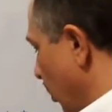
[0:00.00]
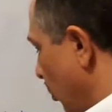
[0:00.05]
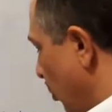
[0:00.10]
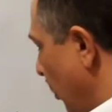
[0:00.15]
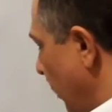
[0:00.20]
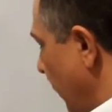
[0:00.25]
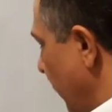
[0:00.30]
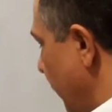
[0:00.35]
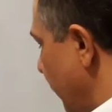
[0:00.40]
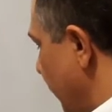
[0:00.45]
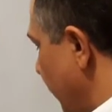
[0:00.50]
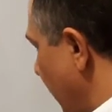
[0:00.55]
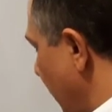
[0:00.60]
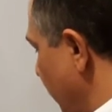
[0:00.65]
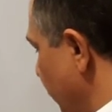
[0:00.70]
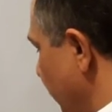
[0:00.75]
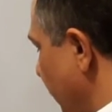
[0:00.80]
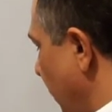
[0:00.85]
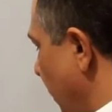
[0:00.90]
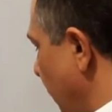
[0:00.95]

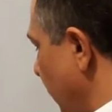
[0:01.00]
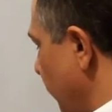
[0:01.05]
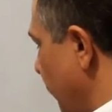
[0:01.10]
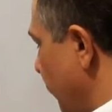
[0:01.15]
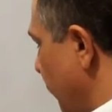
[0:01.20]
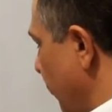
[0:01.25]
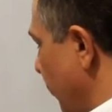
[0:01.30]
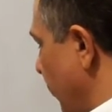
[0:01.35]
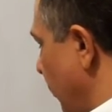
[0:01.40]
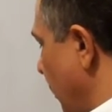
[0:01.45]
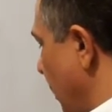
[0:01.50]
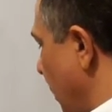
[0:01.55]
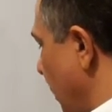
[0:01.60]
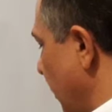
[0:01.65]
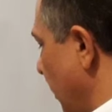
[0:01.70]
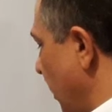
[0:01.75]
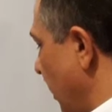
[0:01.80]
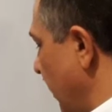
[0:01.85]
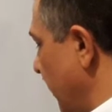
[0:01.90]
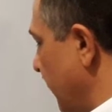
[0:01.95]
Coenzymes also
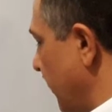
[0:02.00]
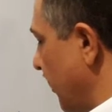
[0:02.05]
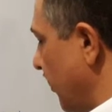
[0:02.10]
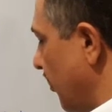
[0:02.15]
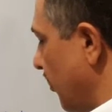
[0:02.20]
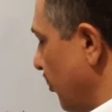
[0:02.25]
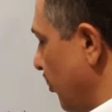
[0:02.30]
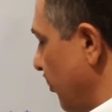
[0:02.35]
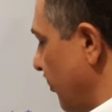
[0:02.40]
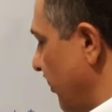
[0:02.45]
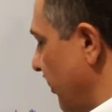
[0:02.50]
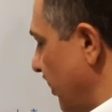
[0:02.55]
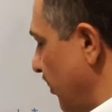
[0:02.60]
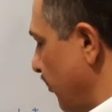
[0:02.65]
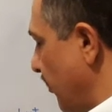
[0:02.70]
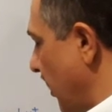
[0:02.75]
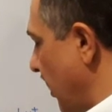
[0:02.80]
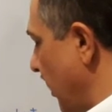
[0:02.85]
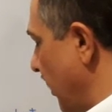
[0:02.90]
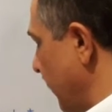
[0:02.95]
are either loosely
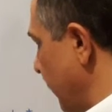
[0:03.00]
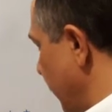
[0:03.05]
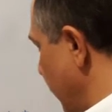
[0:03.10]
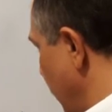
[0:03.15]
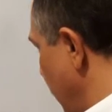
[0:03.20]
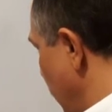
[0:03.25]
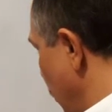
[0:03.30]
bound